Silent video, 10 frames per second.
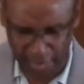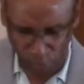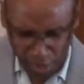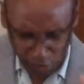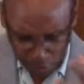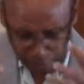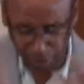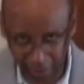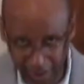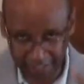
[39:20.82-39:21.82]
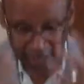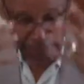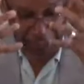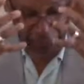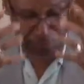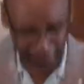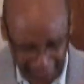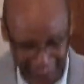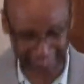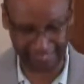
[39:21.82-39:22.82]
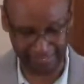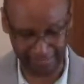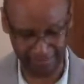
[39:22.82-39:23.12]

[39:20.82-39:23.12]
We're, part of His body,